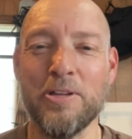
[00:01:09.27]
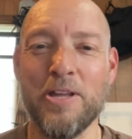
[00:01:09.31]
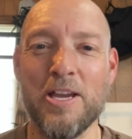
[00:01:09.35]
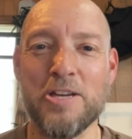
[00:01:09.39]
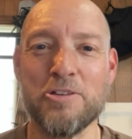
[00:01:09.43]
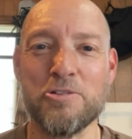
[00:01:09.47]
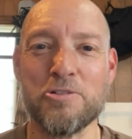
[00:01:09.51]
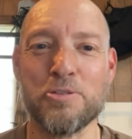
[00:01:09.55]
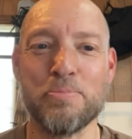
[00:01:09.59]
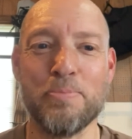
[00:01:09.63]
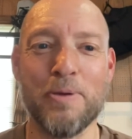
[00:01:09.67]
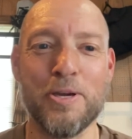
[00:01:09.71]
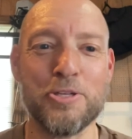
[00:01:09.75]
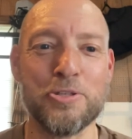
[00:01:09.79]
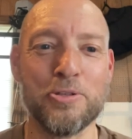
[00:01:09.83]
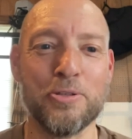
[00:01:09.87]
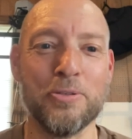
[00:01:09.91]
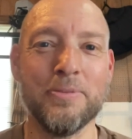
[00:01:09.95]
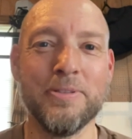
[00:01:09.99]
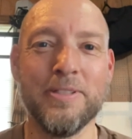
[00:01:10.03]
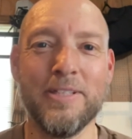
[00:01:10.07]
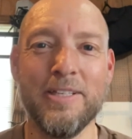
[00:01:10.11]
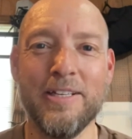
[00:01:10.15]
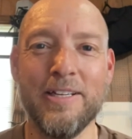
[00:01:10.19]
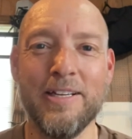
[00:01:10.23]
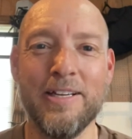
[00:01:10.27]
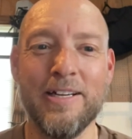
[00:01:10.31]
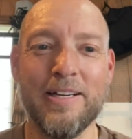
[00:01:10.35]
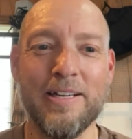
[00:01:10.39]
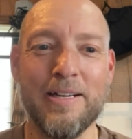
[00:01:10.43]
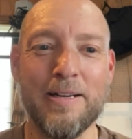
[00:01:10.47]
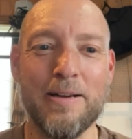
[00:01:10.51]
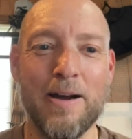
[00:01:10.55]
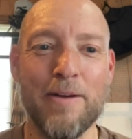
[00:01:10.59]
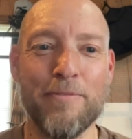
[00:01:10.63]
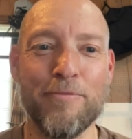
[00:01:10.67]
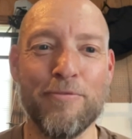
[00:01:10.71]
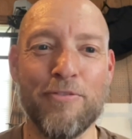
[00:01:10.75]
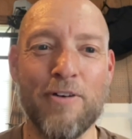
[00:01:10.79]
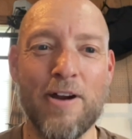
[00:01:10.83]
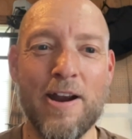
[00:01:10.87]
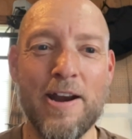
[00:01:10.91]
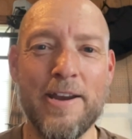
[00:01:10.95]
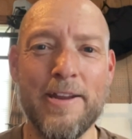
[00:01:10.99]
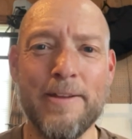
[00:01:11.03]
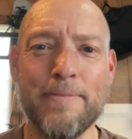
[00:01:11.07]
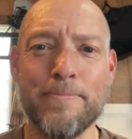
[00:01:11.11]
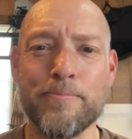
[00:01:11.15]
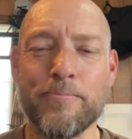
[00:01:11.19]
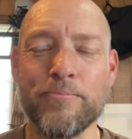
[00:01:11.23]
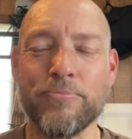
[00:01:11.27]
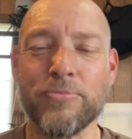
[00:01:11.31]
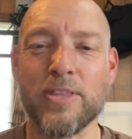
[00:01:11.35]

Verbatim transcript: extra special uh, on Friday.